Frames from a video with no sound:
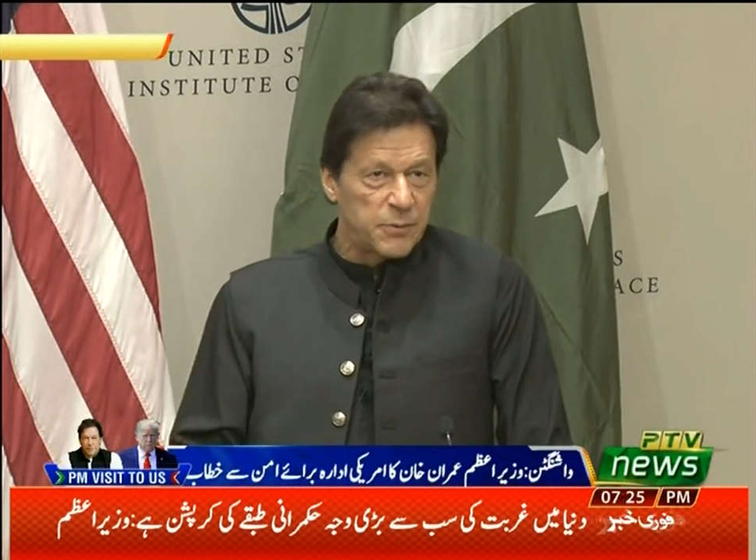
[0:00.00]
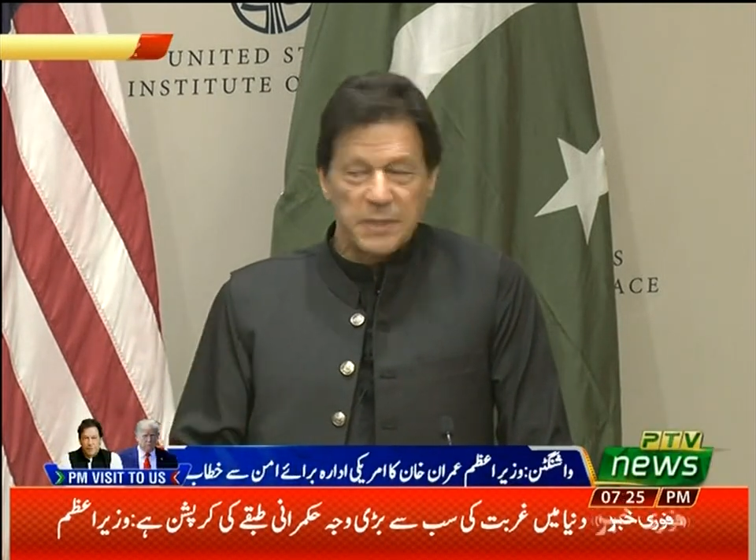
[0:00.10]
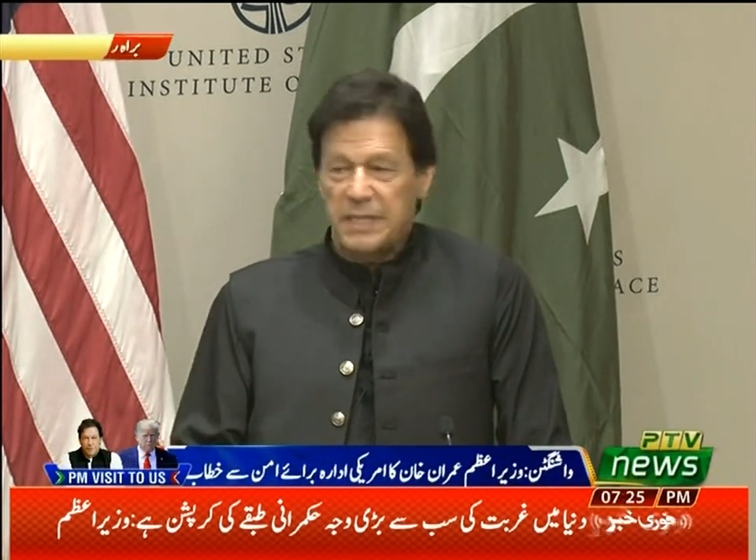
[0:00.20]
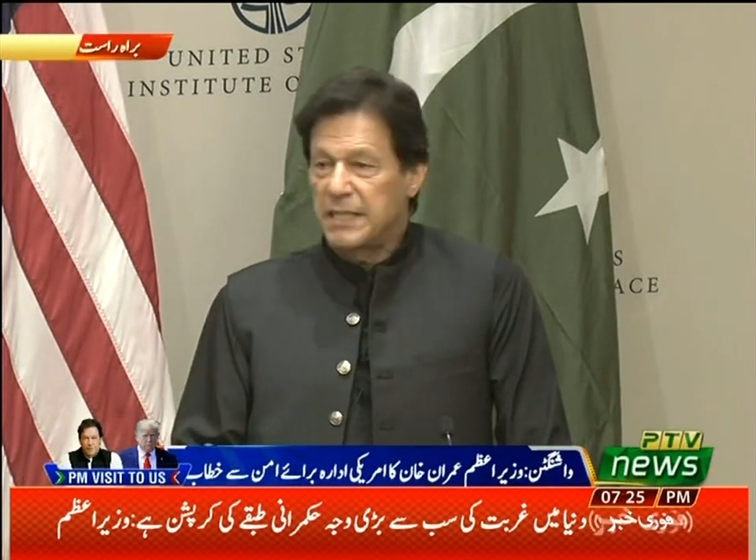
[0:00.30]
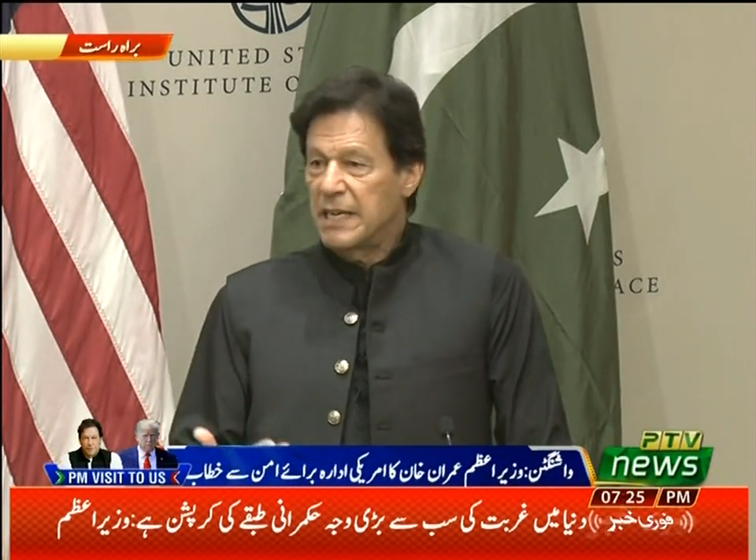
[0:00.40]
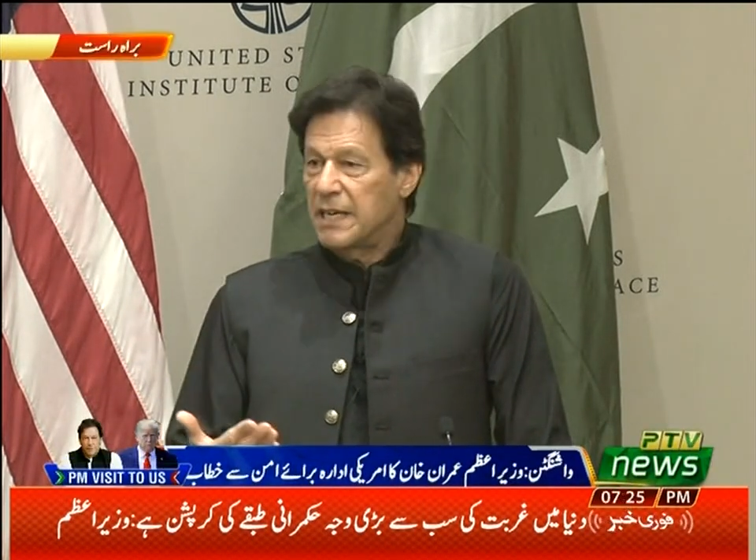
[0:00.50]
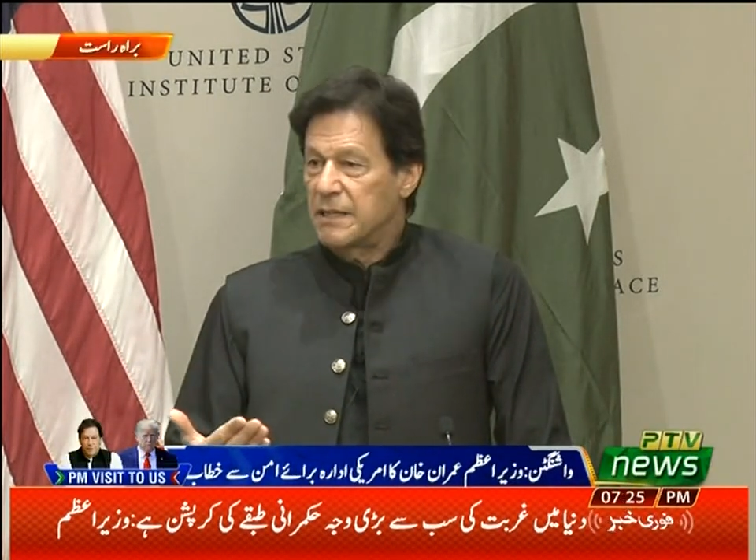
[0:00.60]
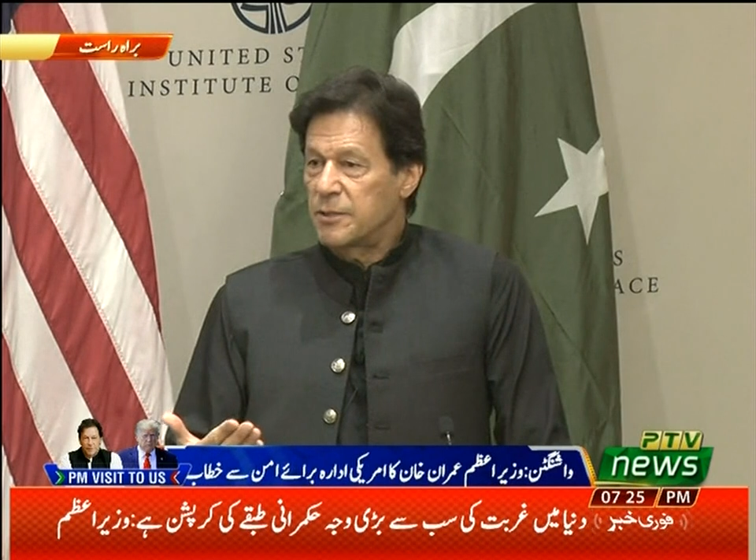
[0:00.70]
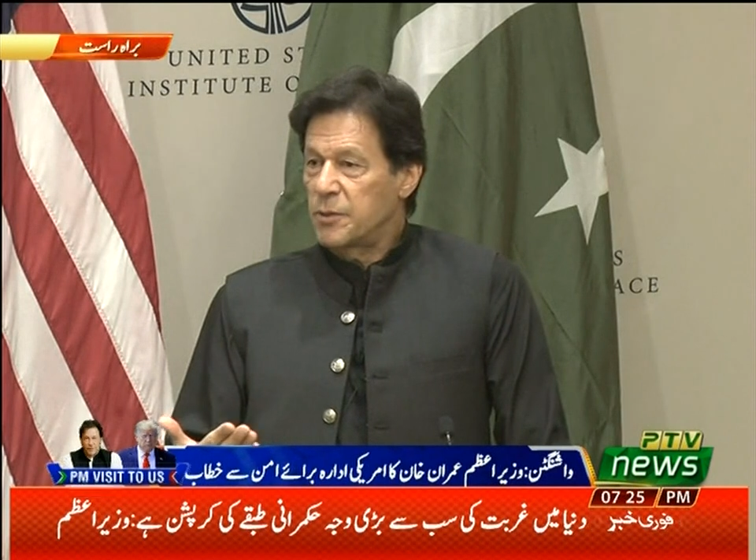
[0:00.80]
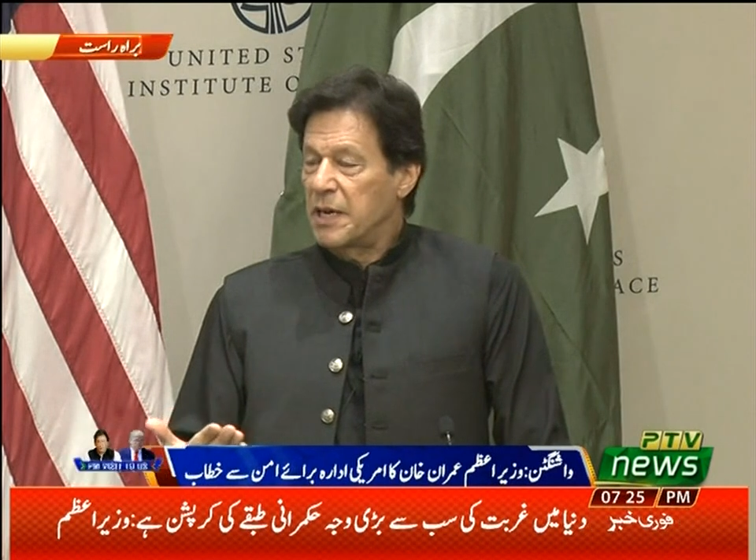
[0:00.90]
we need
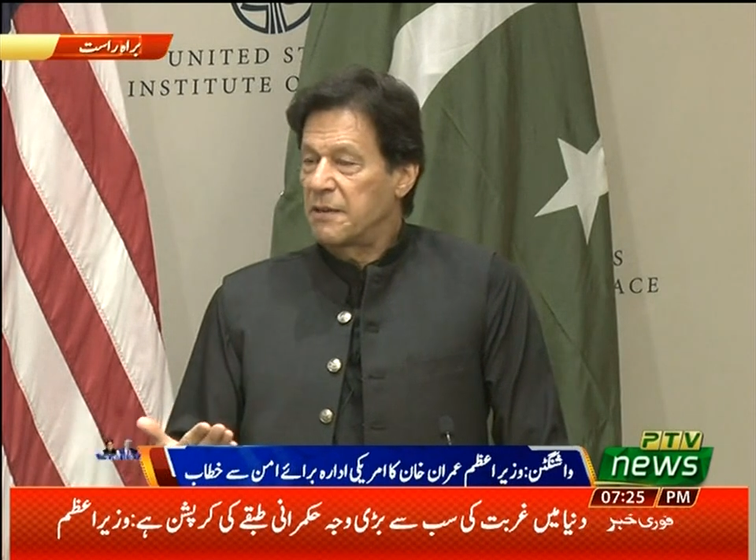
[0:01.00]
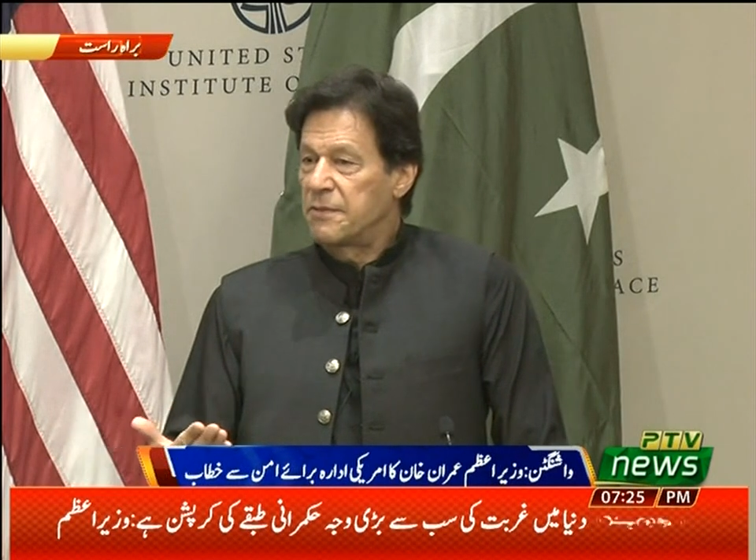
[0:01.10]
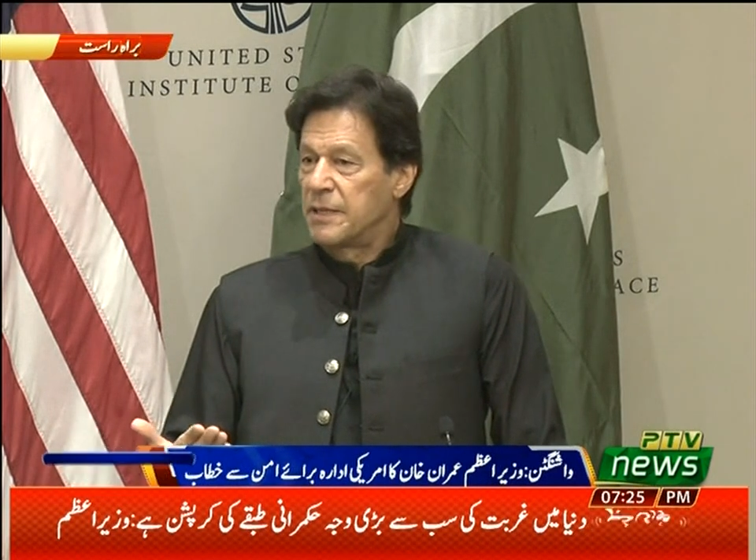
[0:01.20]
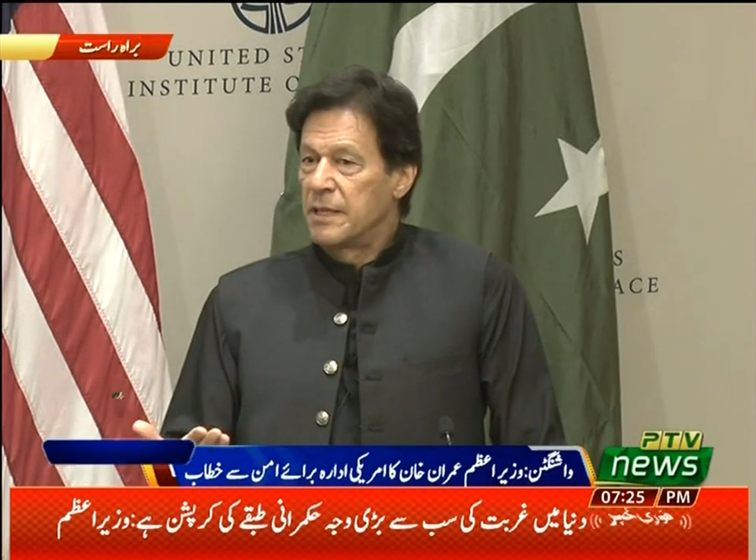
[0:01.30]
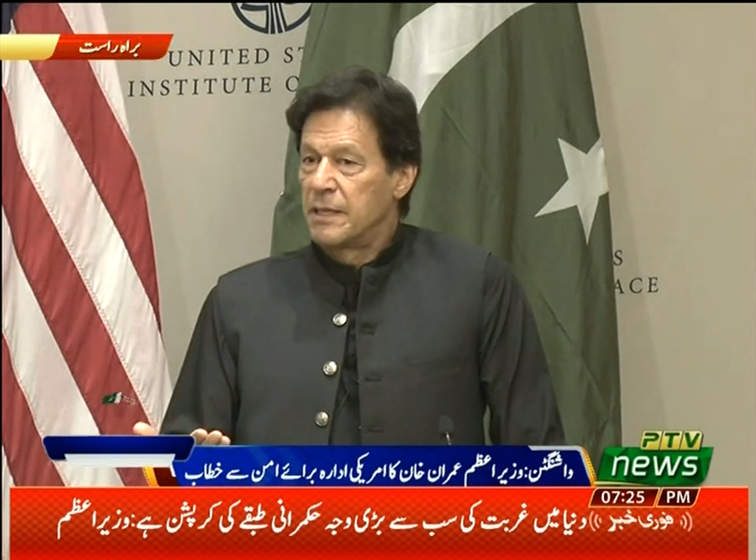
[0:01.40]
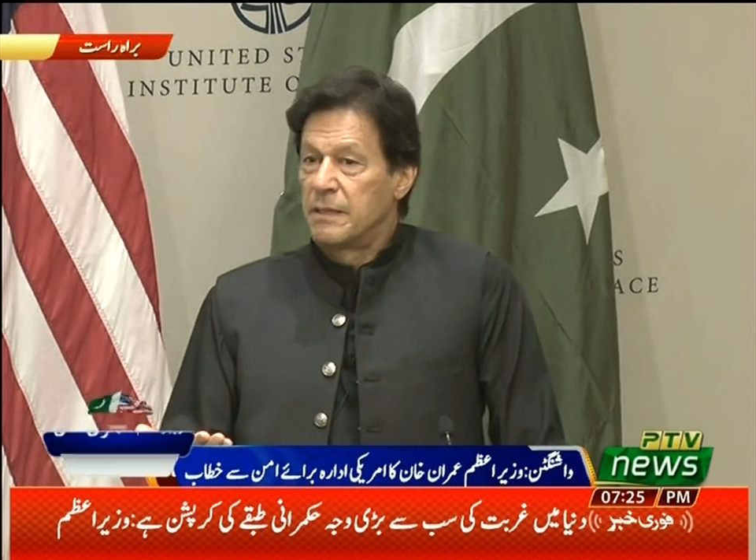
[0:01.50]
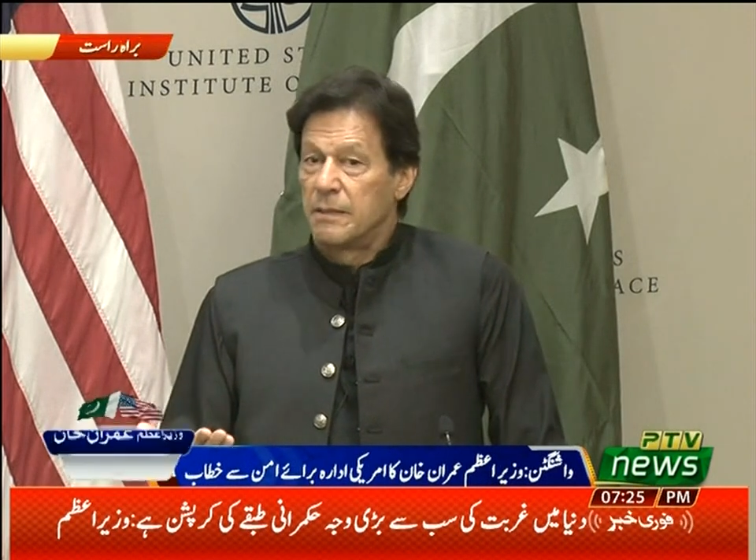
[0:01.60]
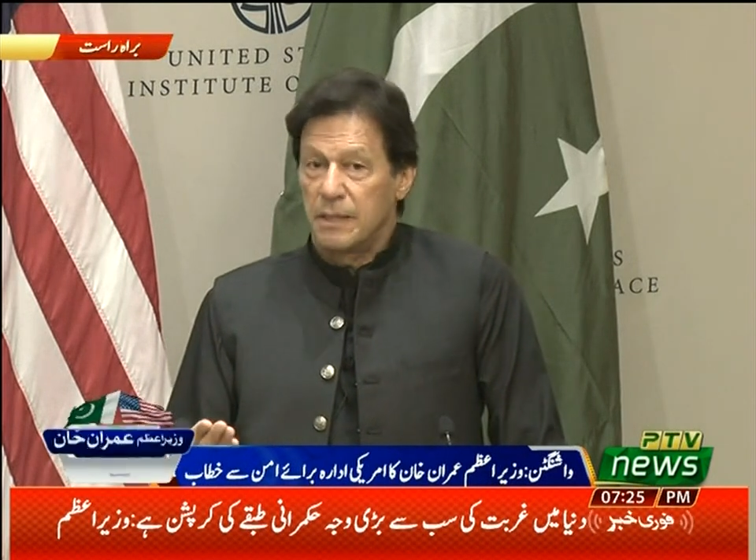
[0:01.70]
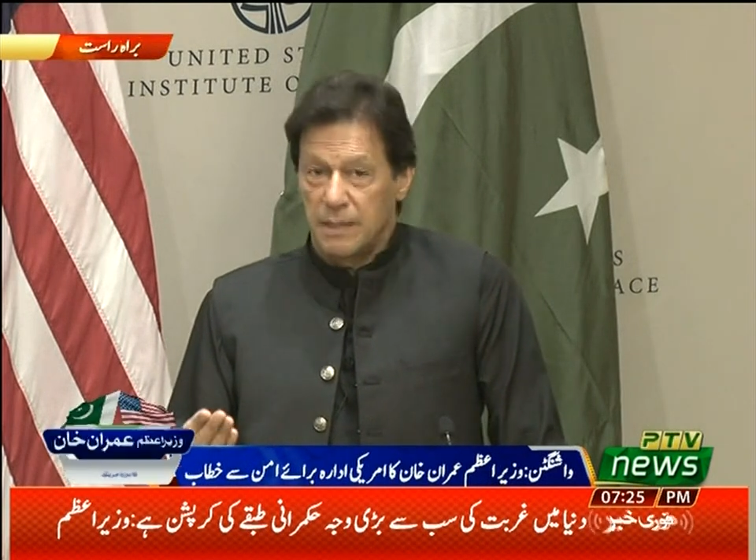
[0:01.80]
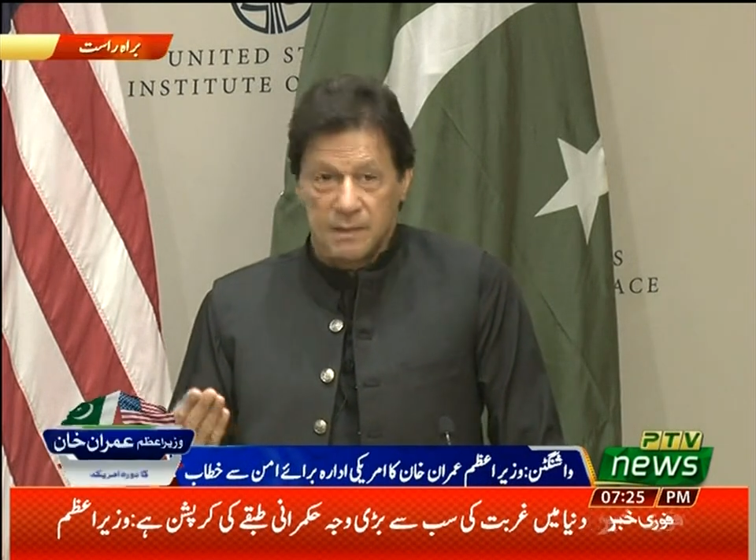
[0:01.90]
to have
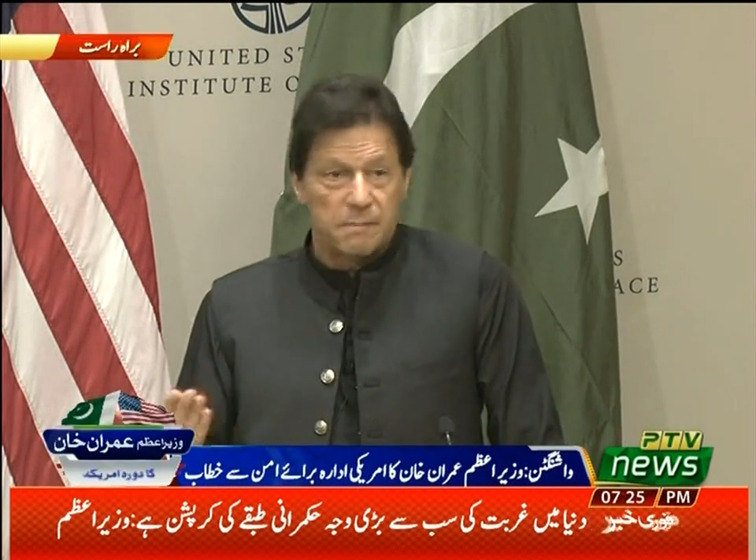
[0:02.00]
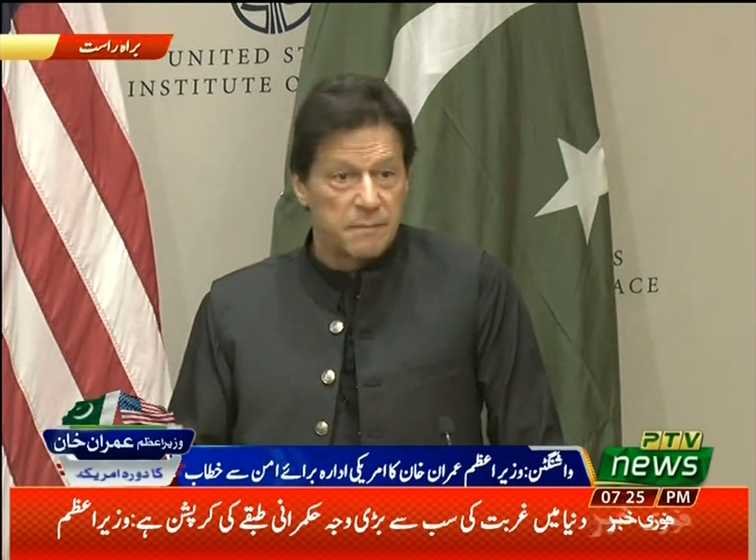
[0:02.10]
a